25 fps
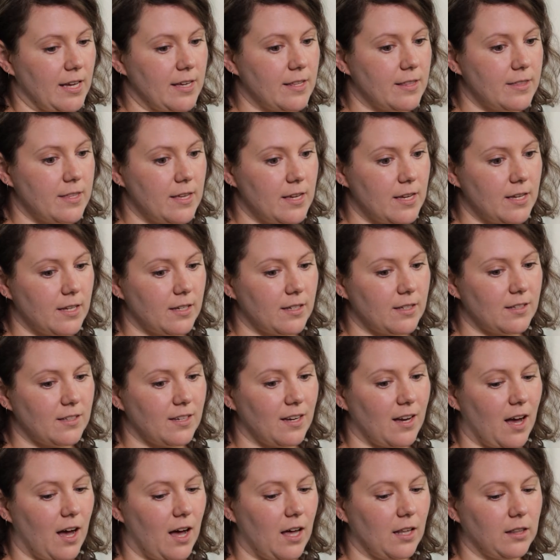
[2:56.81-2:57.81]
I
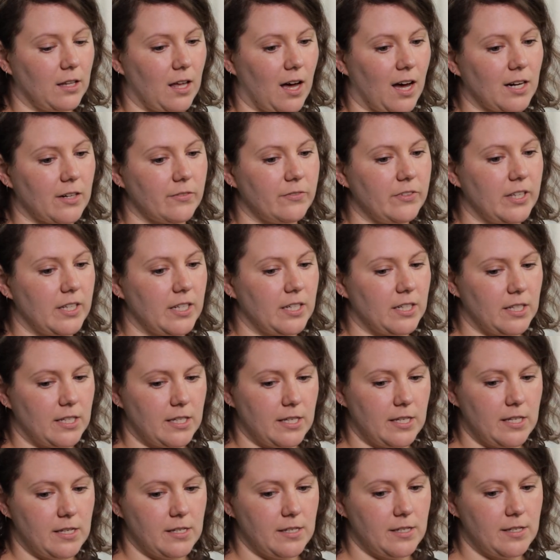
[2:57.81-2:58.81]
think a lot of it
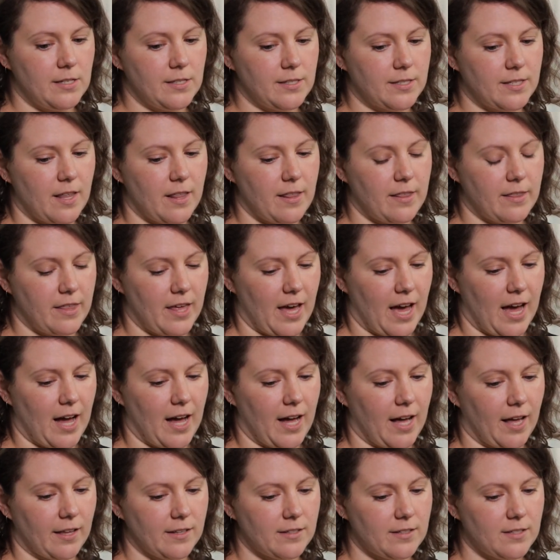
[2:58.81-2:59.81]
is
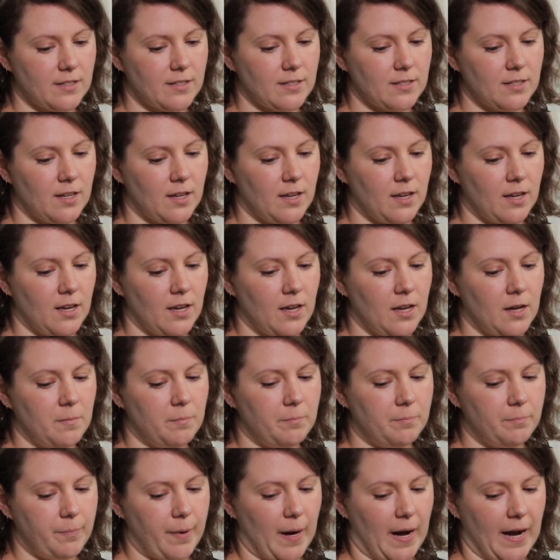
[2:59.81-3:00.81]
that
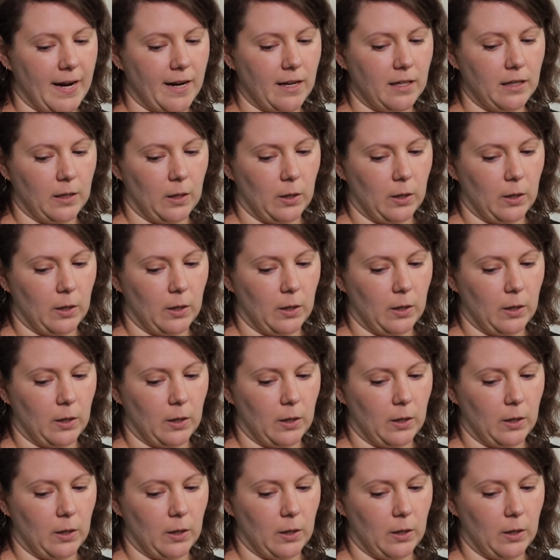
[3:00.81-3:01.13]
by and